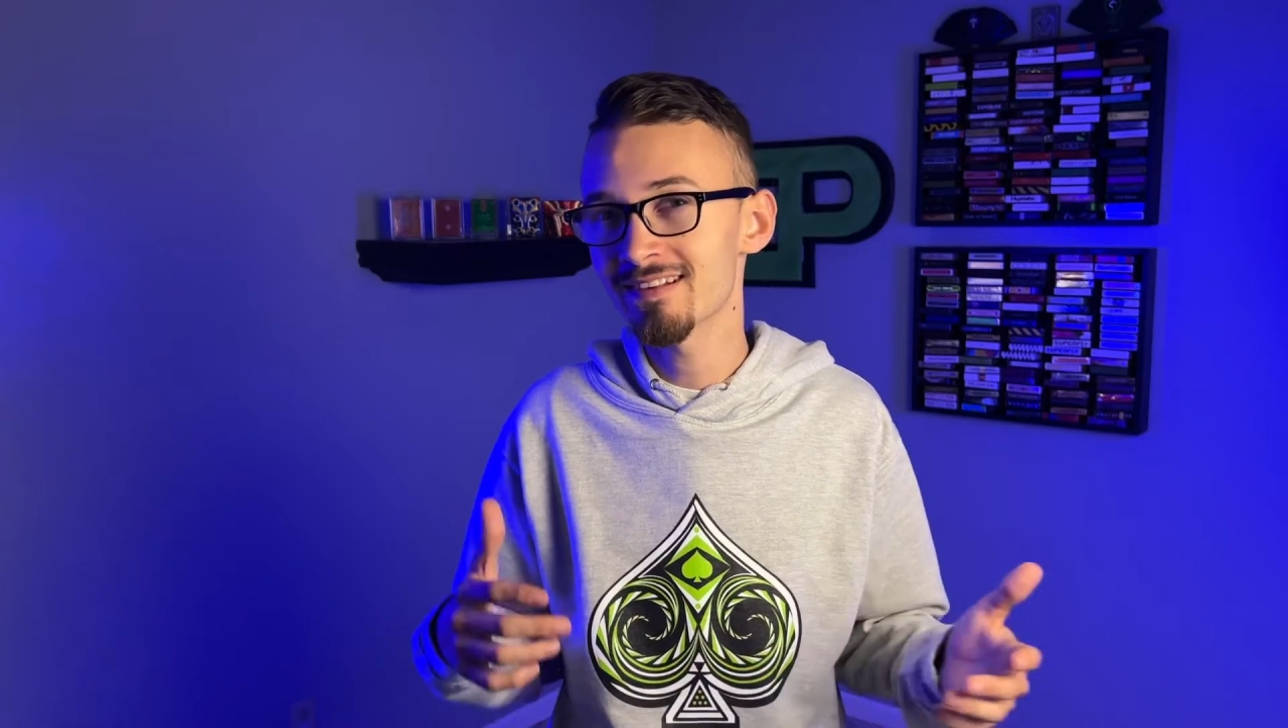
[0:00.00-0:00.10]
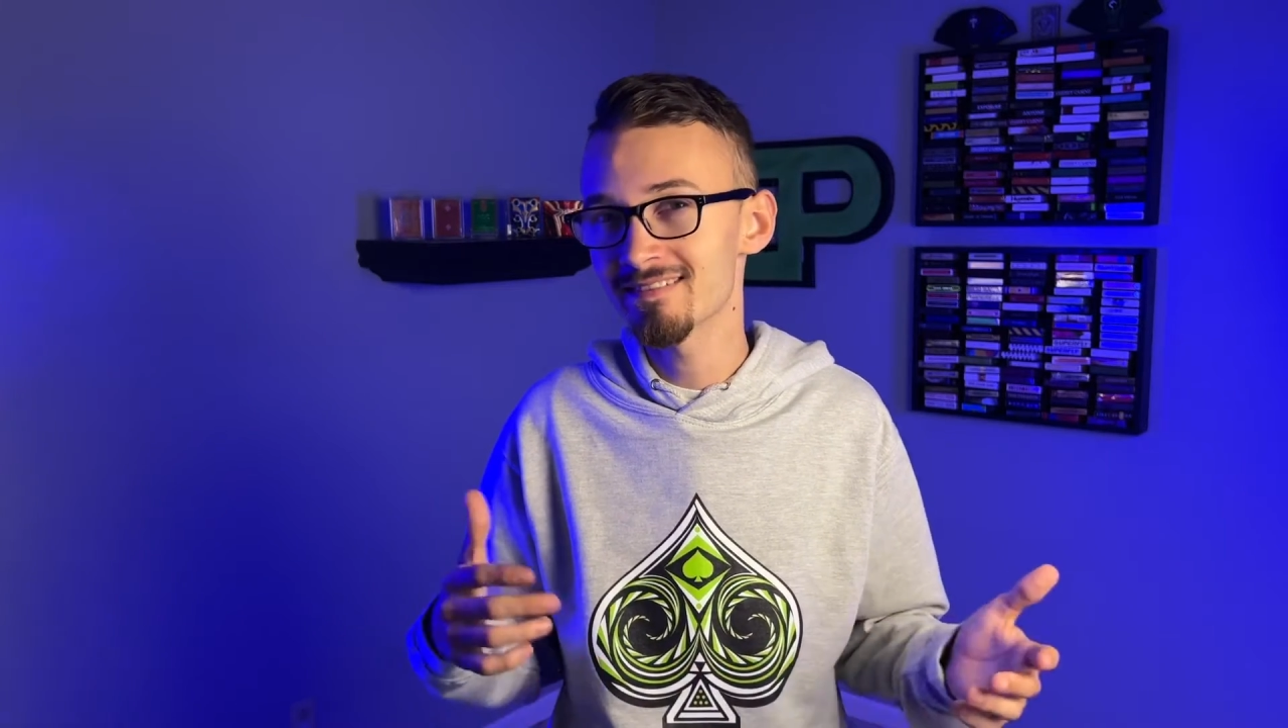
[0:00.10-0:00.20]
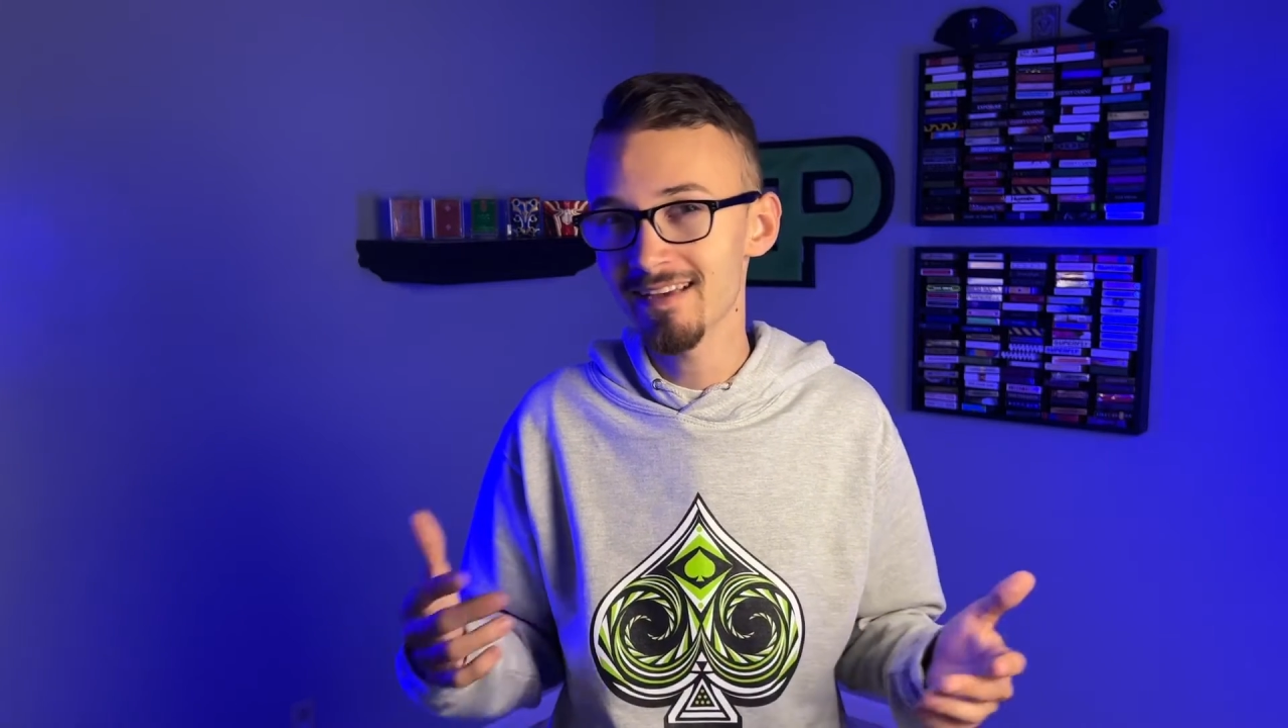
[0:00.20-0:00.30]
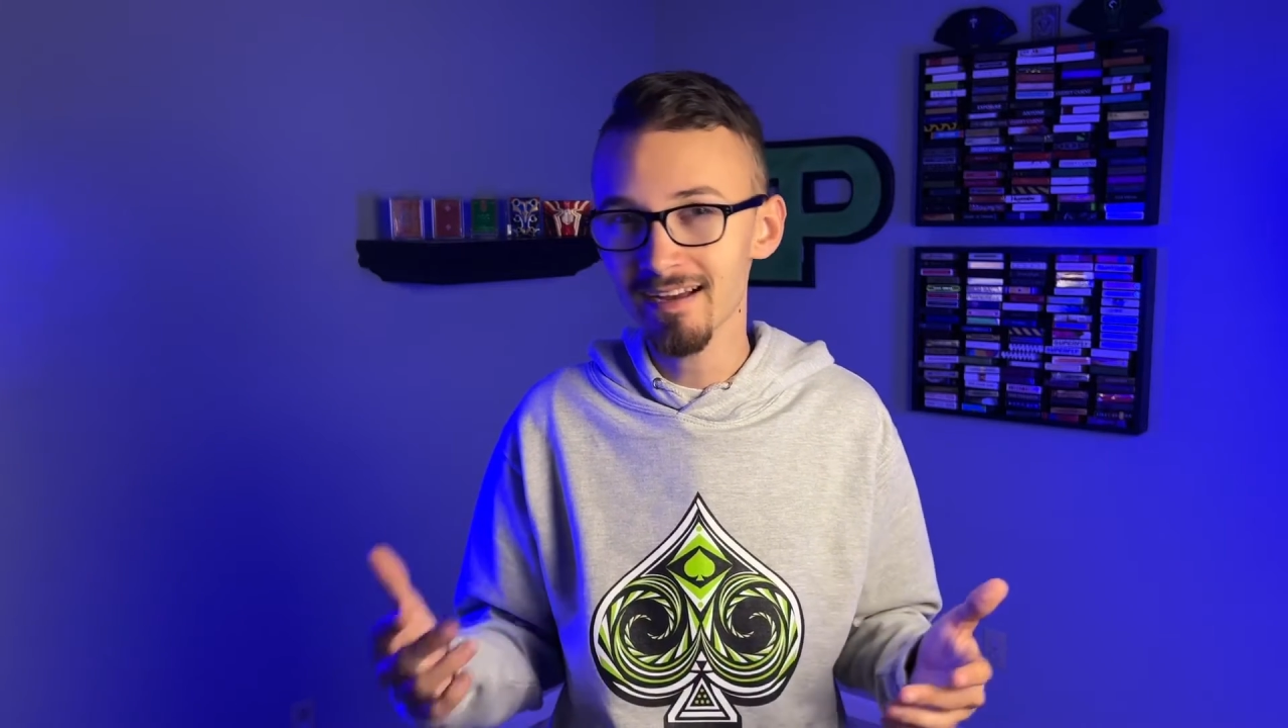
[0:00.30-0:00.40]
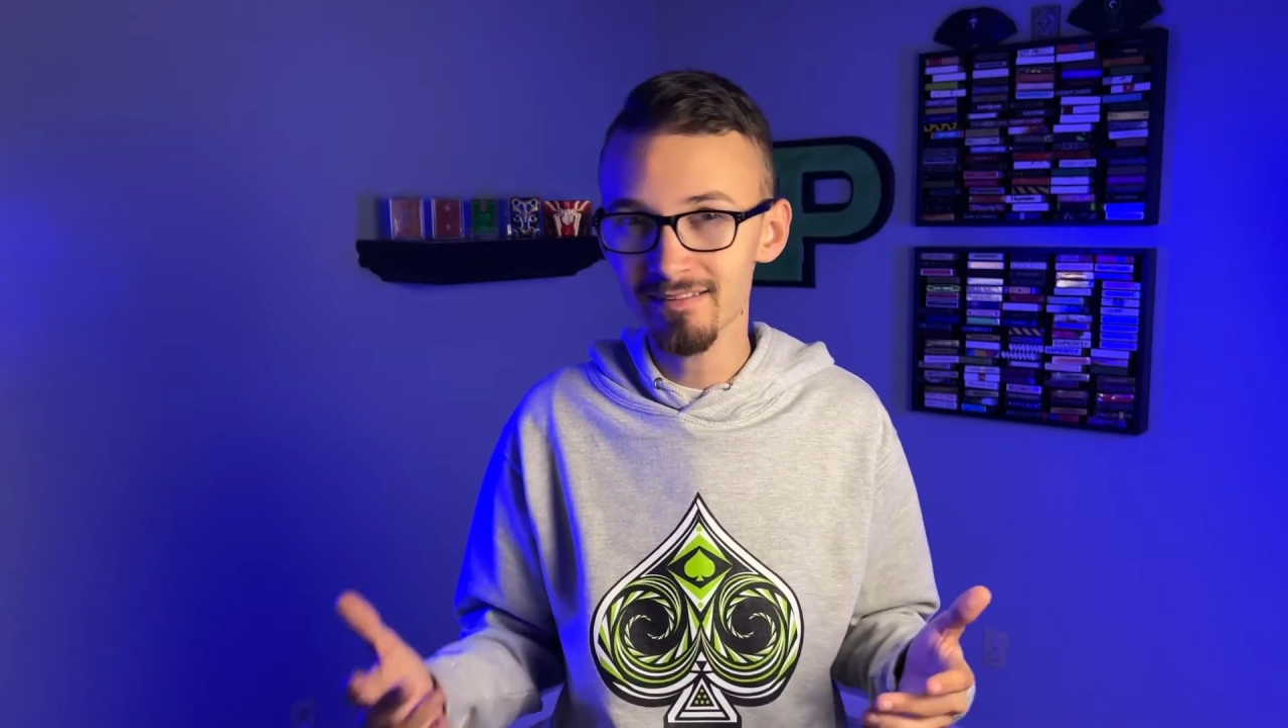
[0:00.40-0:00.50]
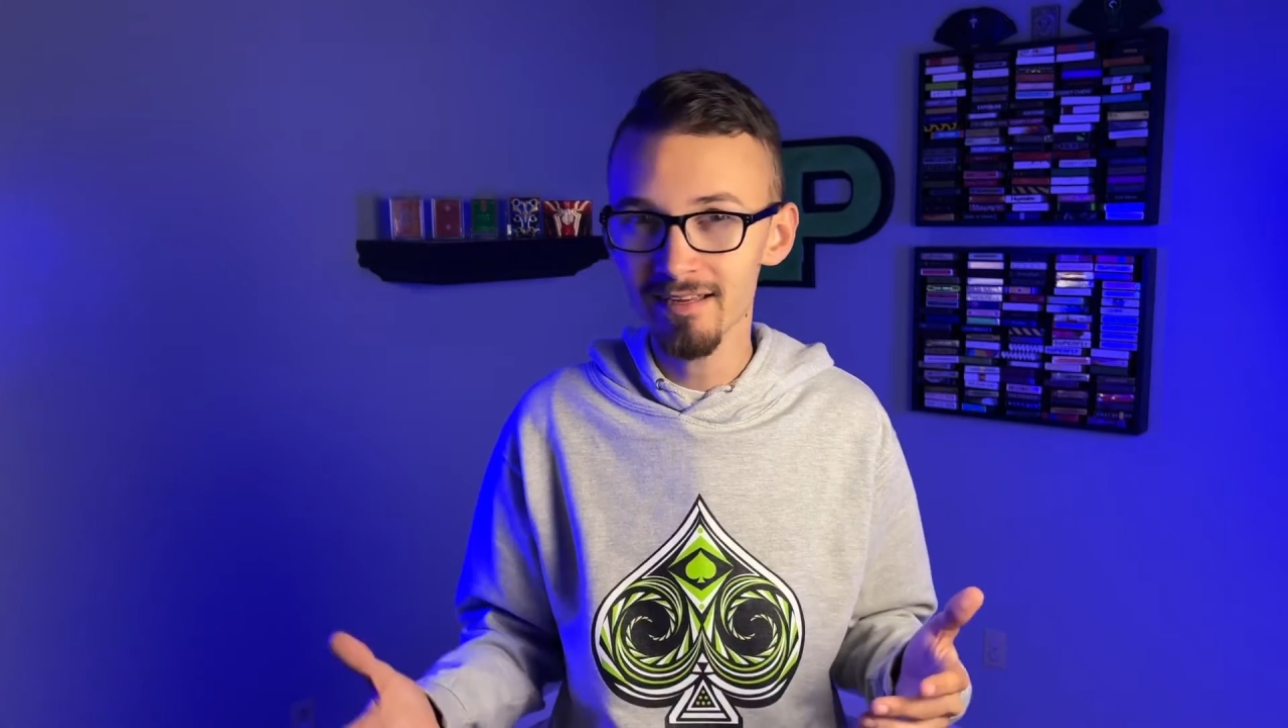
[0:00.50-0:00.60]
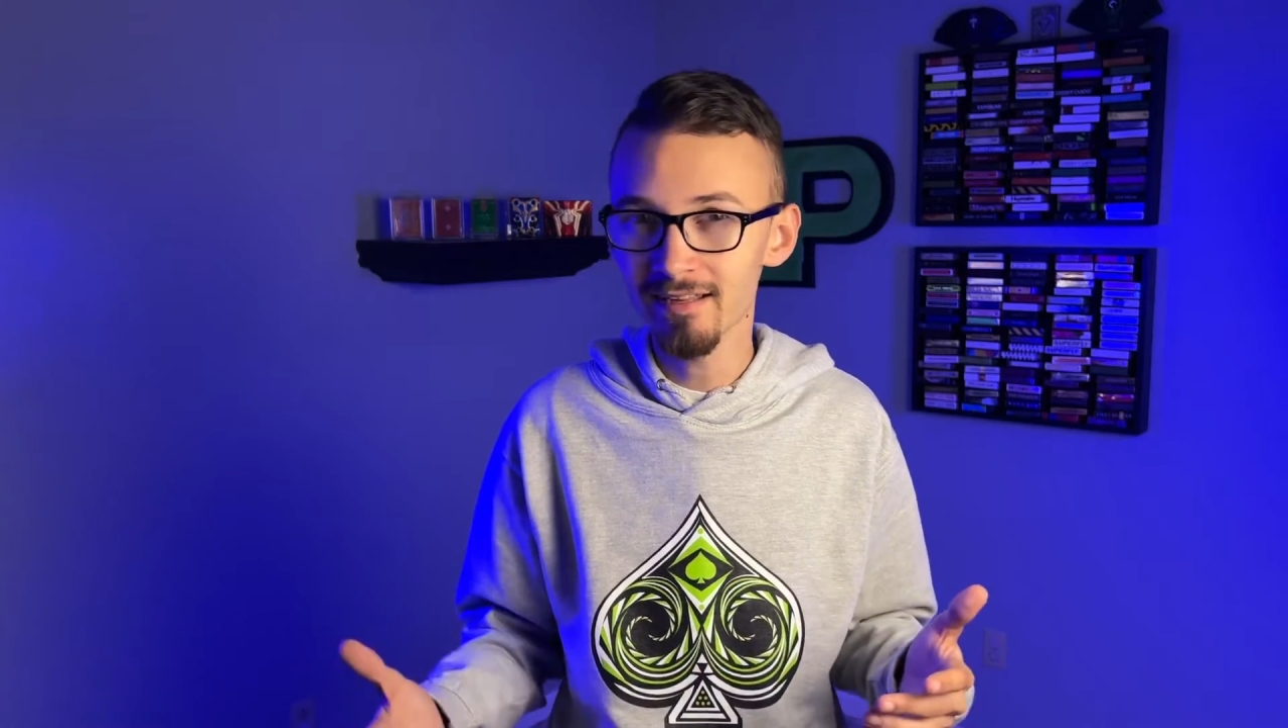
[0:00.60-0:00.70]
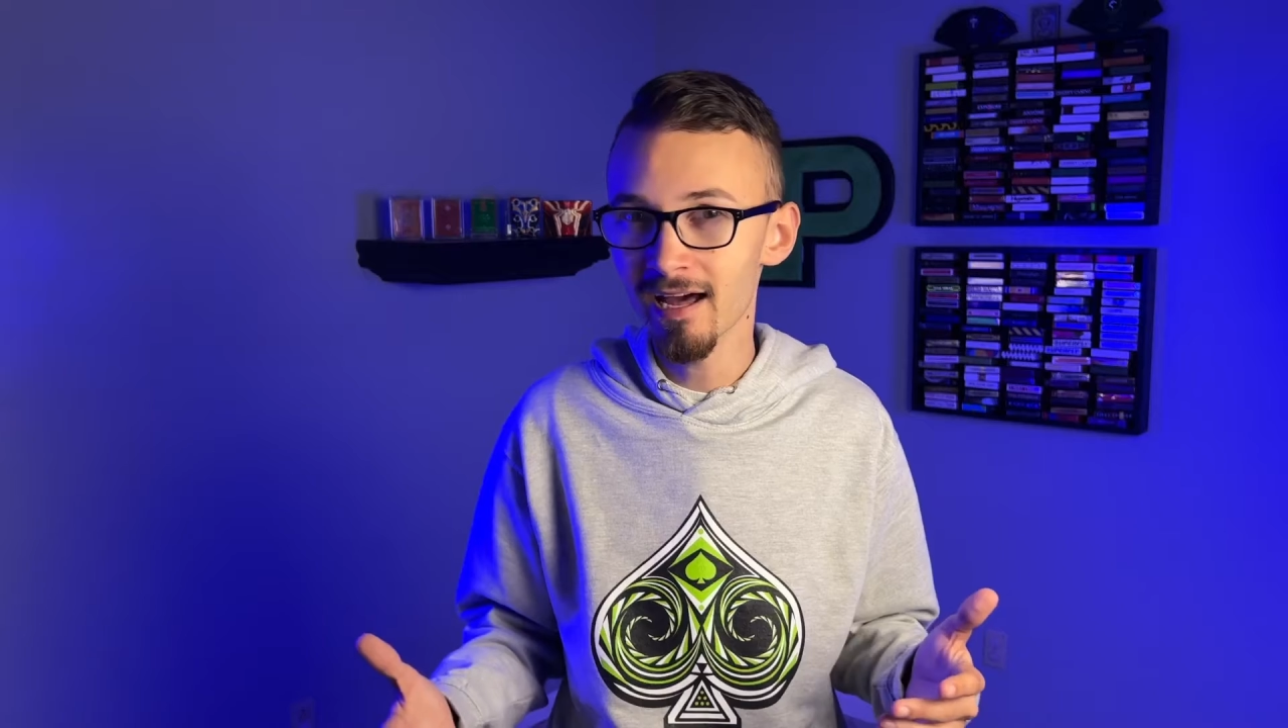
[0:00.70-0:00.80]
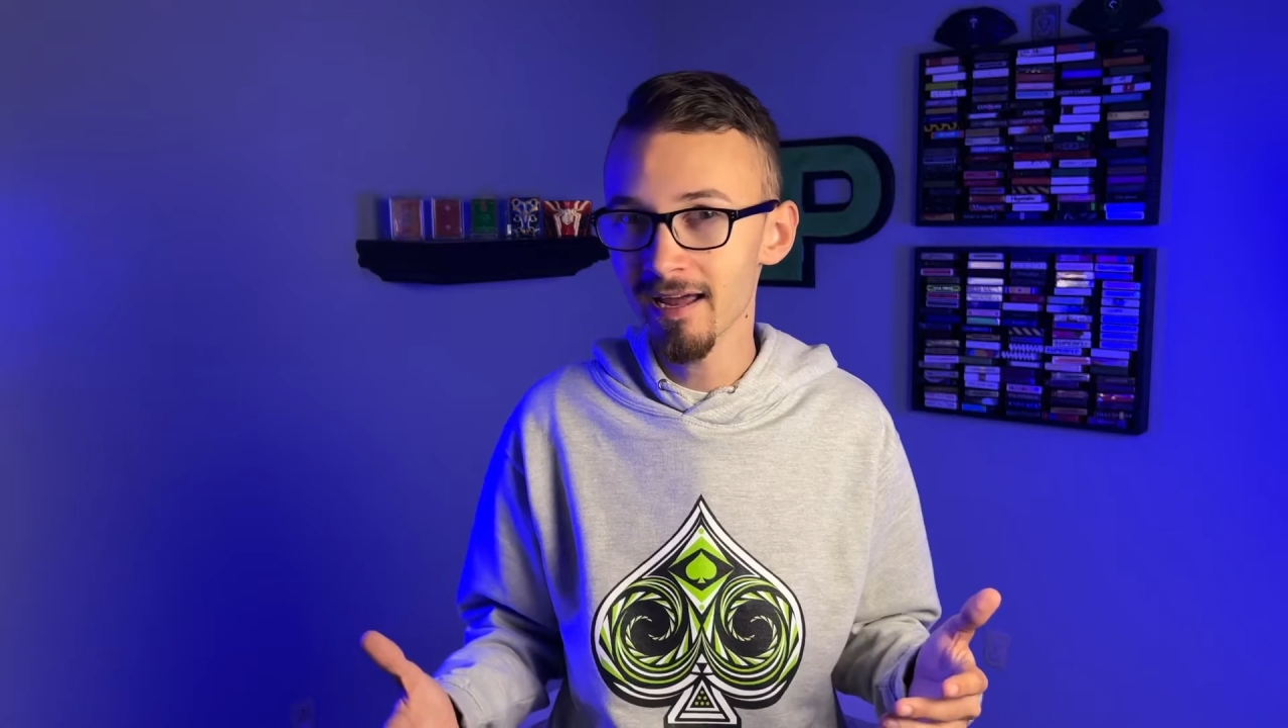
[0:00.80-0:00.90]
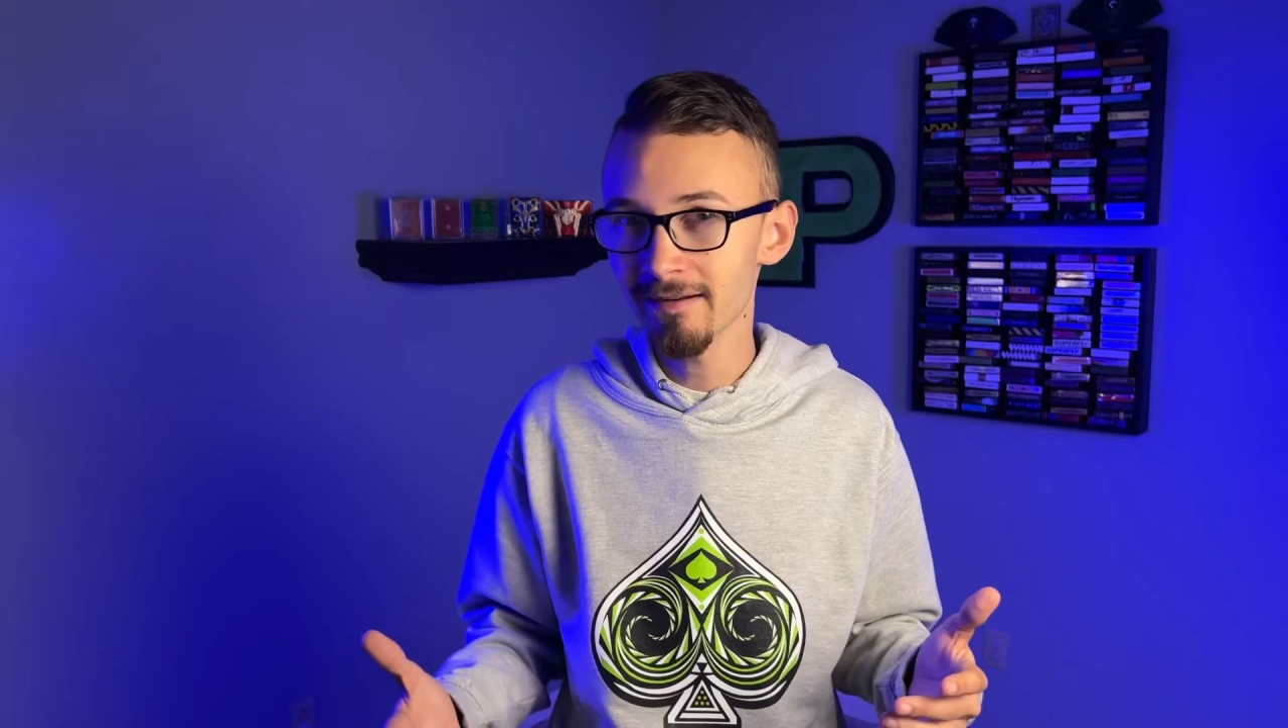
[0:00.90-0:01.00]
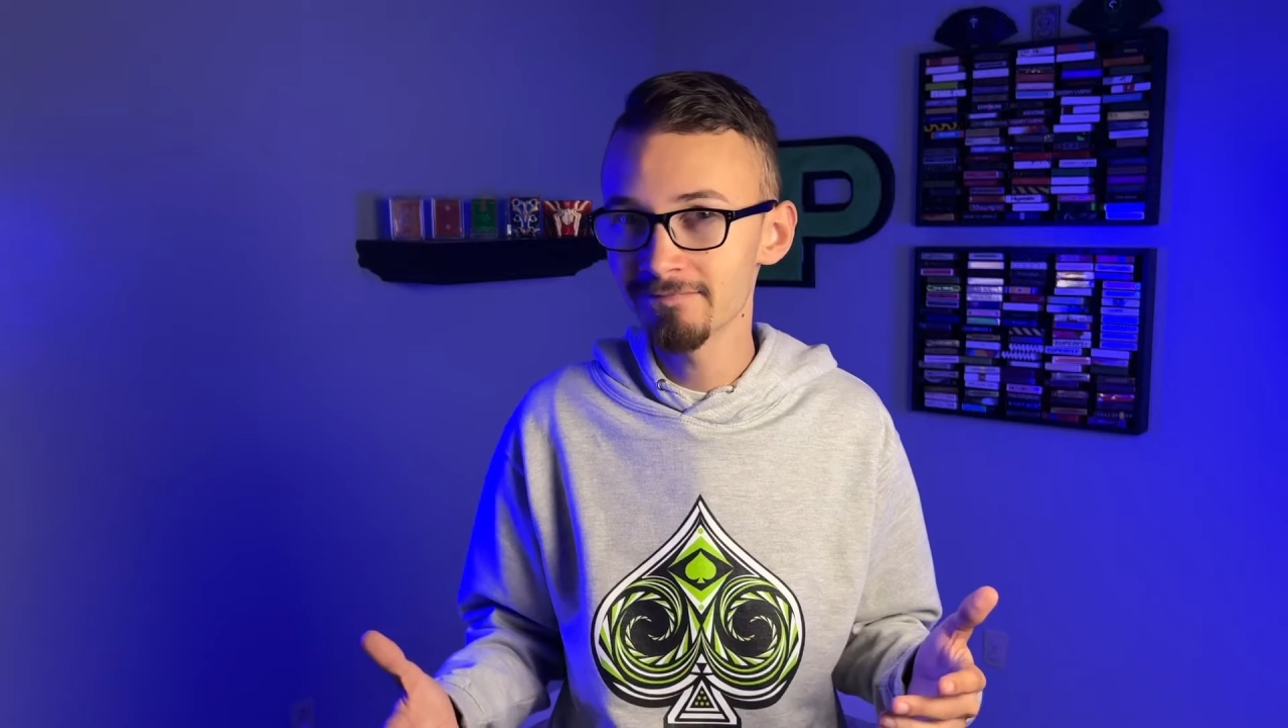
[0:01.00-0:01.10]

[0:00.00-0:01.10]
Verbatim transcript: exactly a lot,